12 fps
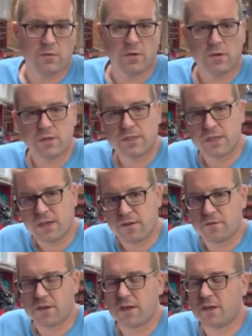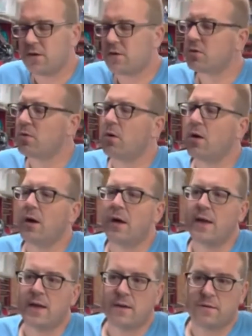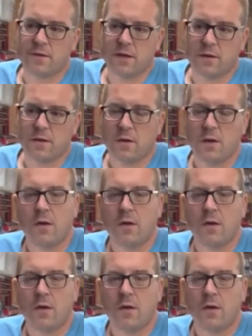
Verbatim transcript: nice evening, nice quiet evening,